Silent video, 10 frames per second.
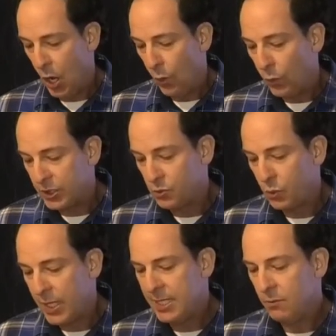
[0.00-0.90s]
was
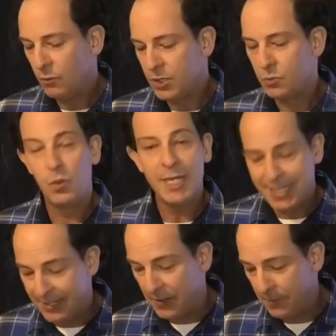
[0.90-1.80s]

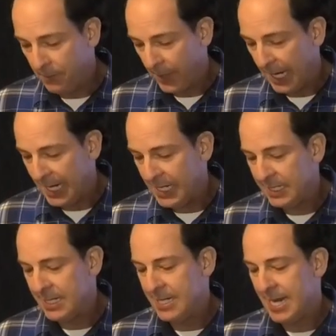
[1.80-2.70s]
wisdom
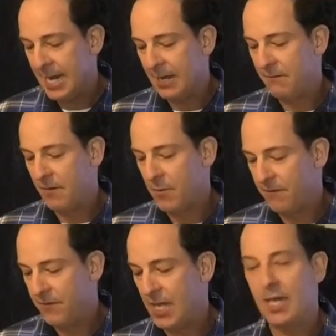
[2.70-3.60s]
handed down from a
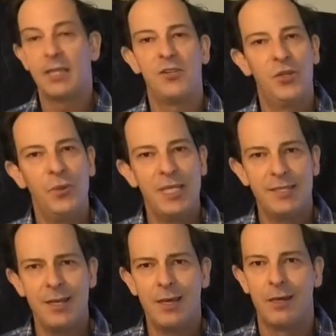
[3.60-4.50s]
father to his
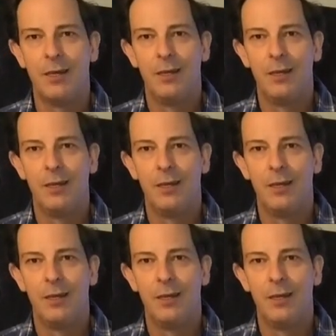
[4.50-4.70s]
son.